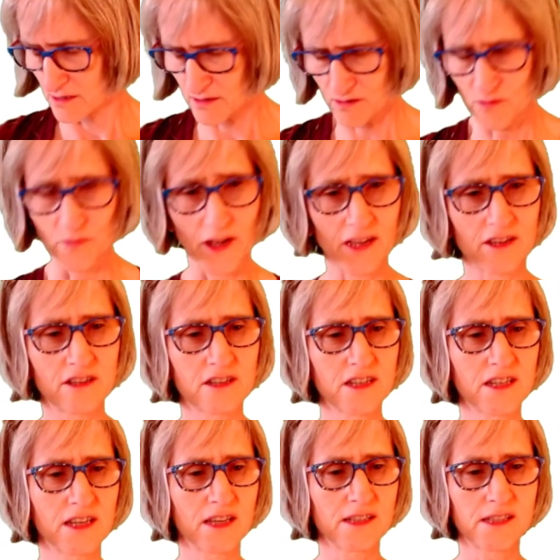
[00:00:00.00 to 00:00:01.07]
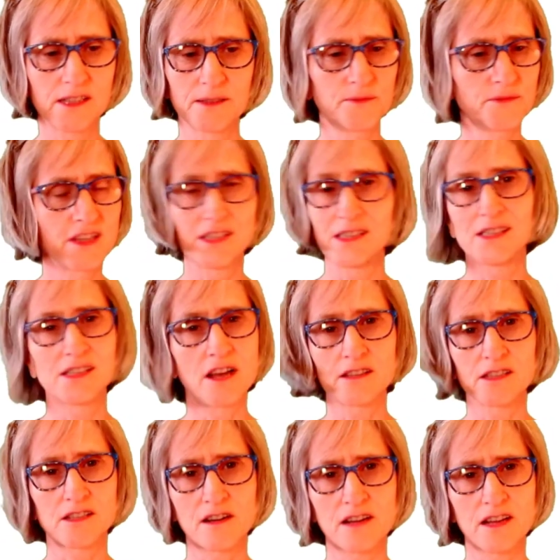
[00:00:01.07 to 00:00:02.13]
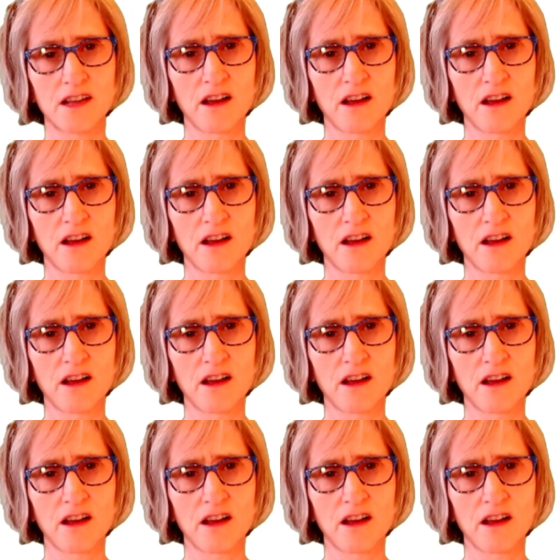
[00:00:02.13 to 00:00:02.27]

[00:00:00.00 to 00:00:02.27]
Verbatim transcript: Oh my goodness, this is not starting